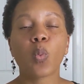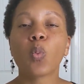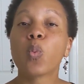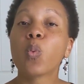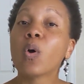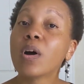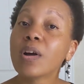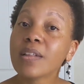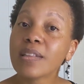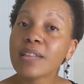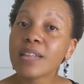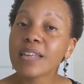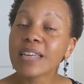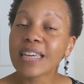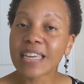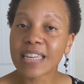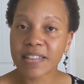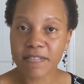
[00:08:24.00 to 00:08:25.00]

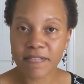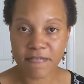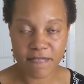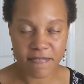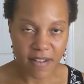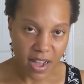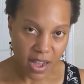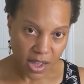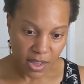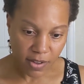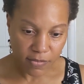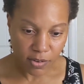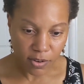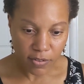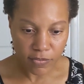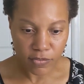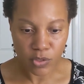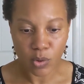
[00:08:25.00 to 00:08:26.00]
1 in
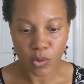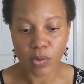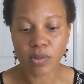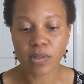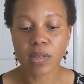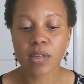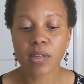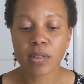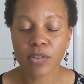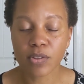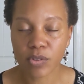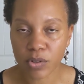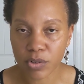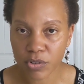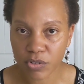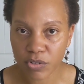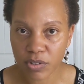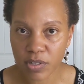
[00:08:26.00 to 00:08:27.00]
5 of those
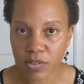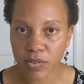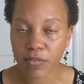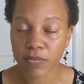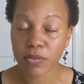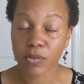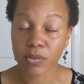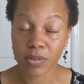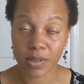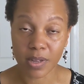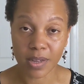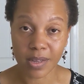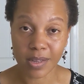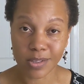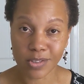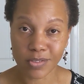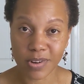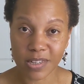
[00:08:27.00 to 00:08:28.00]
surgeries, of those
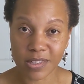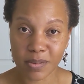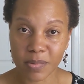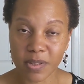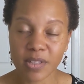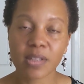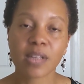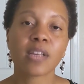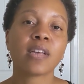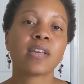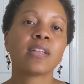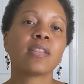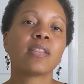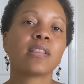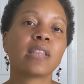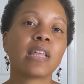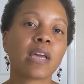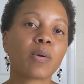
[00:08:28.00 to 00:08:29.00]
hysterectomies,
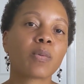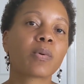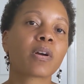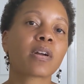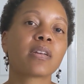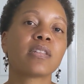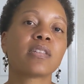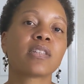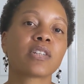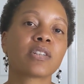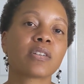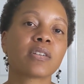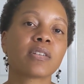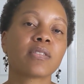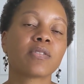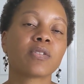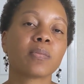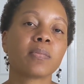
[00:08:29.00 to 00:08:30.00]
they were
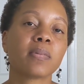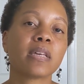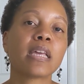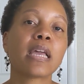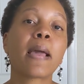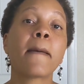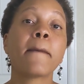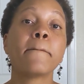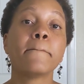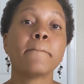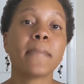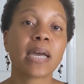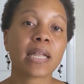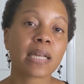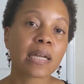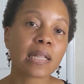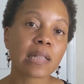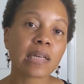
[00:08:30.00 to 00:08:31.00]
considered to be
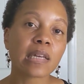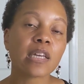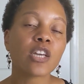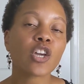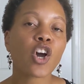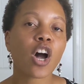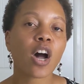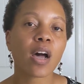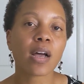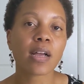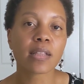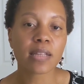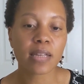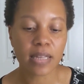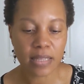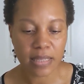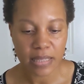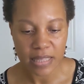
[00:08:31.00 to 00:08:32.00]
medically
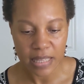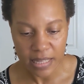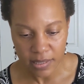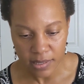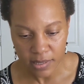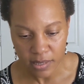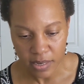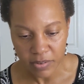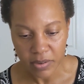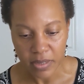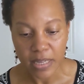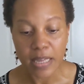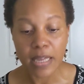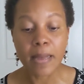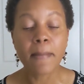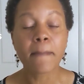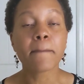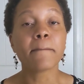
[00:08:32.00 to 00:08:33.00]
unnecessary,
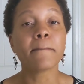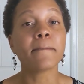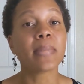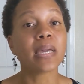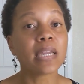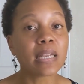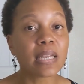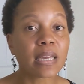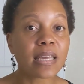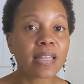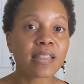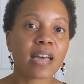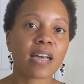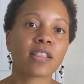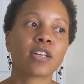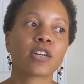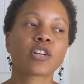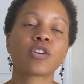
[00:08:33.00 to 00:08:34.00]
meaning
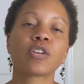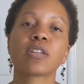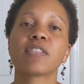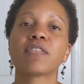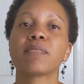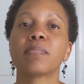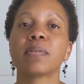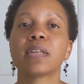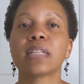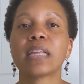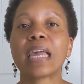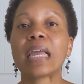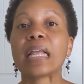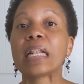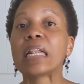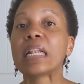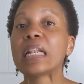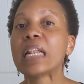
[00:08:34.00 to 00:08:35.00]
that there could have been
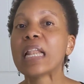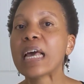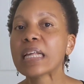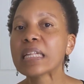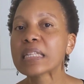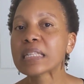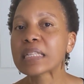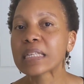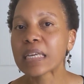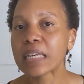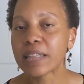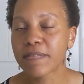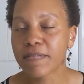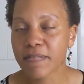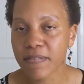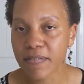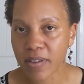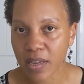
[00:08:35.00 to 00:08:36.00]
a less
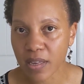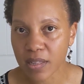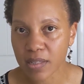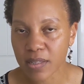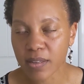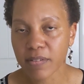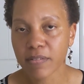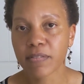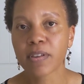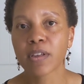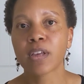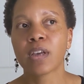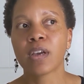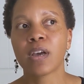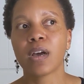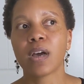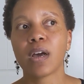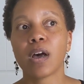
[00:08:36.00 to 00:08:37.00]
invasive
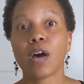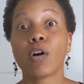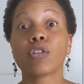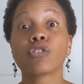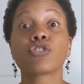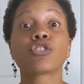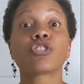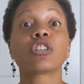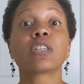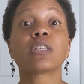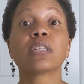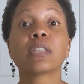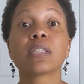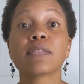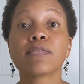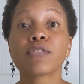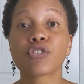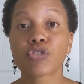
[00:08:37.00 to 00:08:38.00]

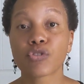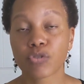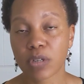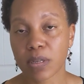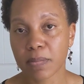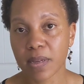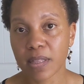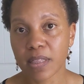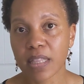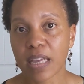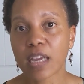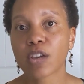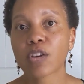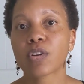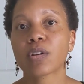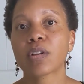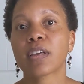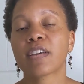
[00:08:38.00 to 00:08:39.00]
alternative treatment
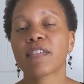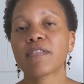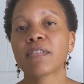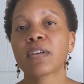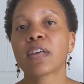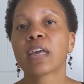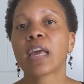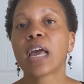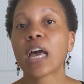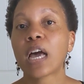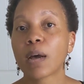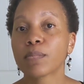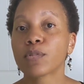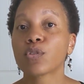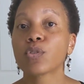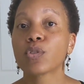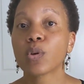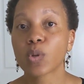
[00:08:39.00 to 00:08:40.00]
that could have
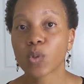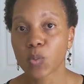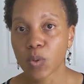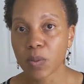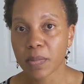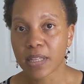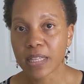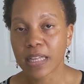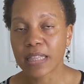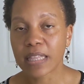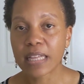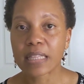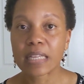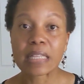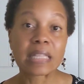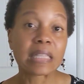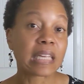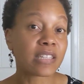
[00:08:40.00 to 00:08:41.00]
helped those women, and that
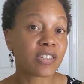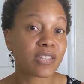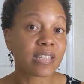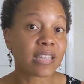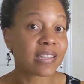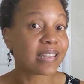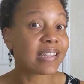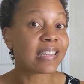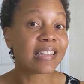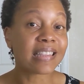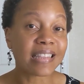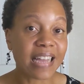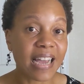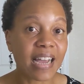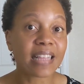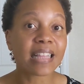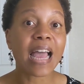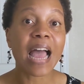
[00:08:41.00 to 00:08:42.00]
they did
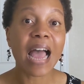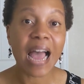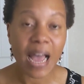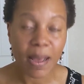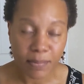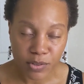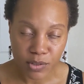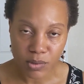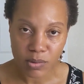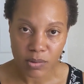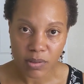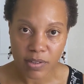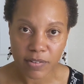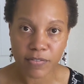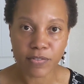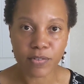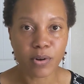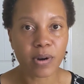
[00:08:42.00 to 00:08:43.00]
not
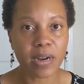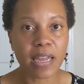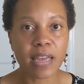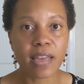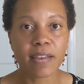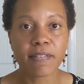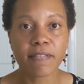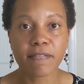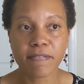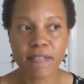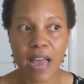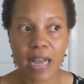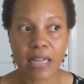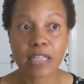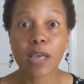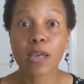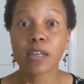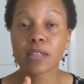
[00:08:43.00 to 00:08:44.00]
absolutely for a
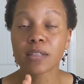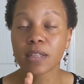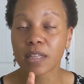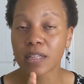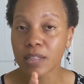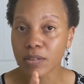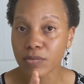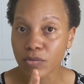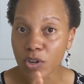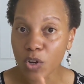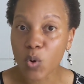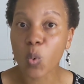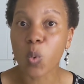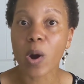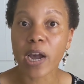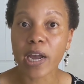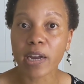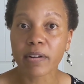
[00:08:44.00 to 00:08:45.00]
fact, they didn't
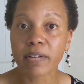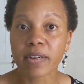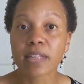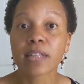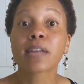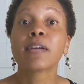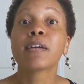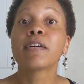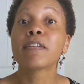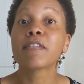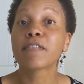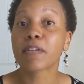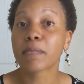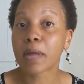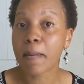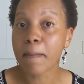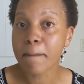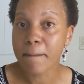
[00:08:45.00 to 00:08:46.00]
require it
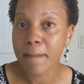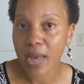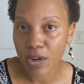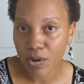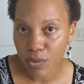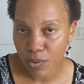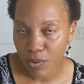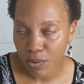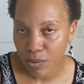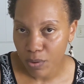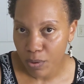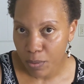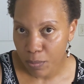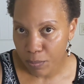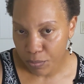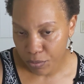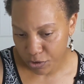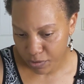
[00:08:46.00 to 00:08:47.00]
from a medical
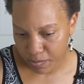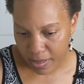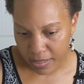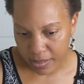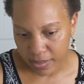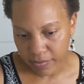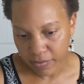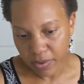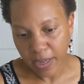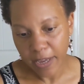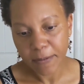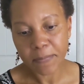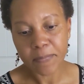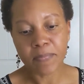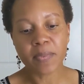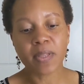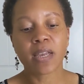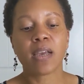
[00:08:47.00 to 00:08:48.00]
perspective,
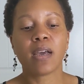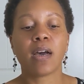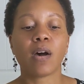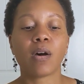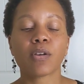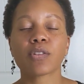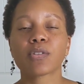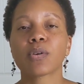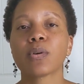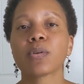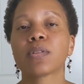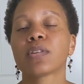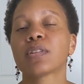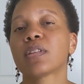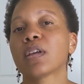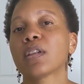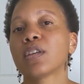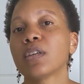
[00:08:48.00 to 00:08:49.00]
okay? Also, the
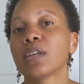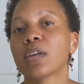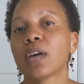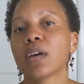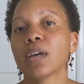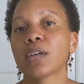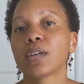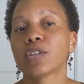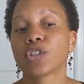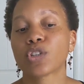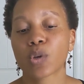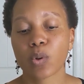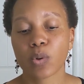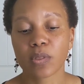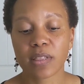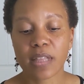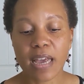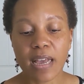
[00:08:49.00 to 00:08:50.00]
study
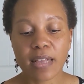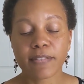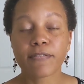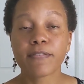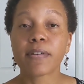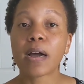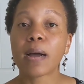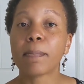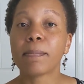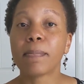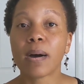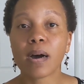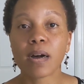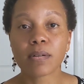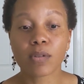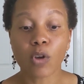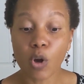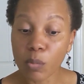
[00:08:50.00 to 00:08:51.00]
showed that
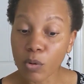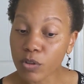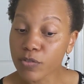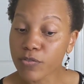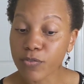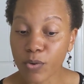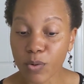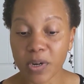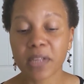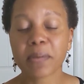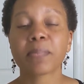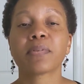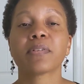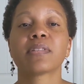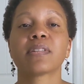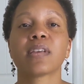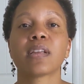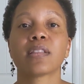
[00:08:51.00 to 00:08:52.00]
about almost
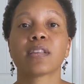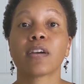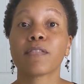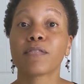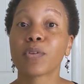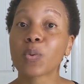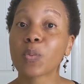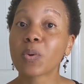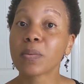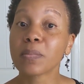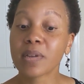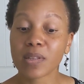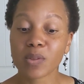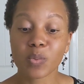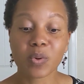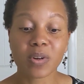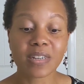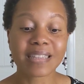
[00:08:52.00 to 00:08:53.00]
40% of the
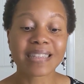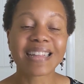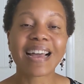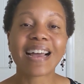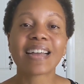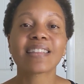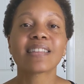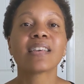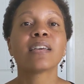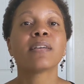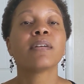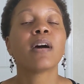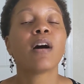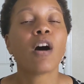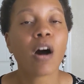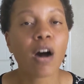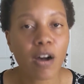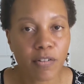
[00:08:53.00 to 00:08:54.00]
women were not
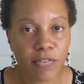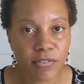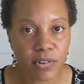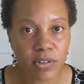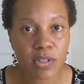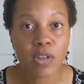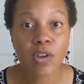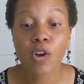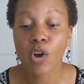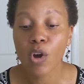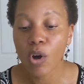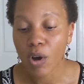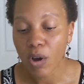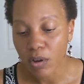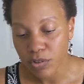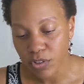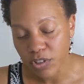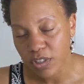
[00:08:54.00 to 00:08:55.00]
offered
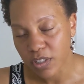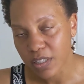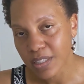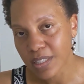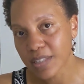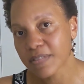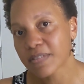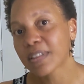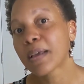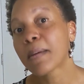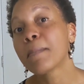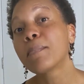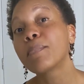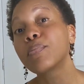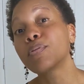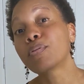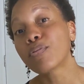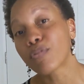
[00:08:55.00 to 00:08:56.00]
alternatives
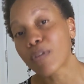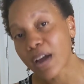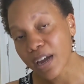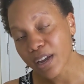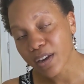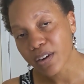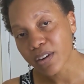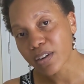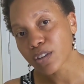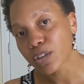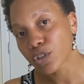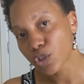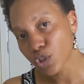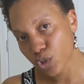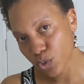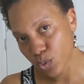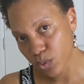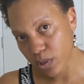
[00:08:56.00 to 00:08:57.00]
prior
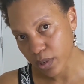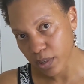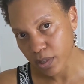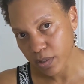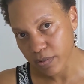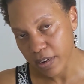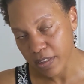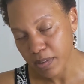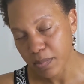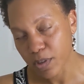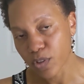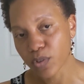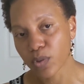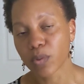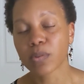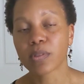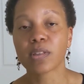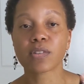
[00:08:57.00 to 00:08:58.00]
to the hysterectomy.
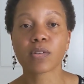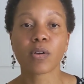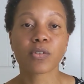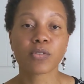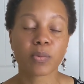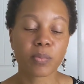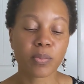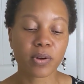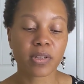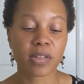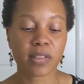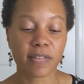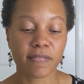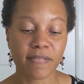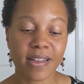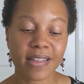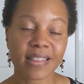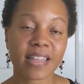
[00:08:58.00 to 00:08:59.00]
So this also pointed out
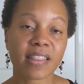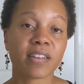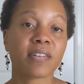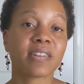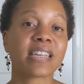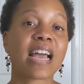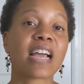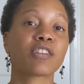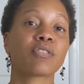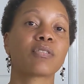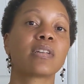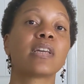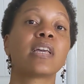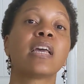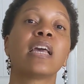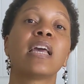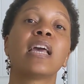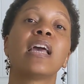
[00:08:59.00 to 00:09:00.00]
the fact that there is
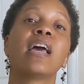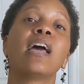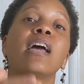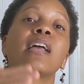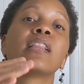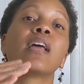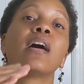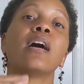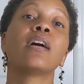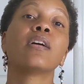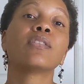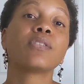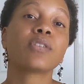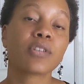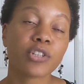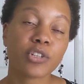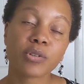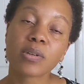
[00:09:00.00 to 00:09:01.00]
actually an
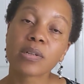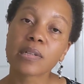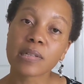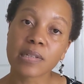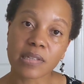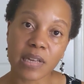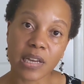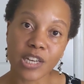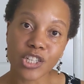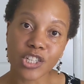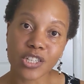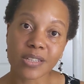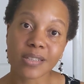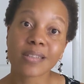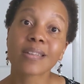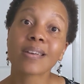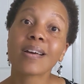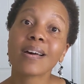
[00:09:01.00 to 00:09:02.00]

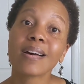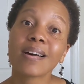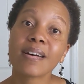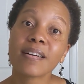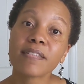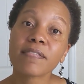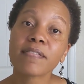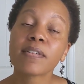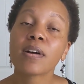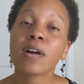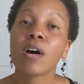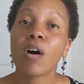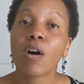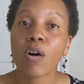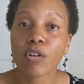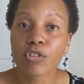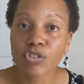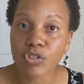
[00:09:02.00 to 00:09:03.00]
underutilization of
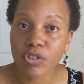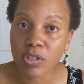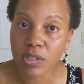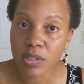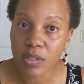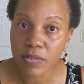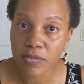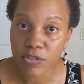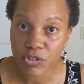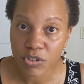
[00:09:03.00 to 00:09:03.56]
alternative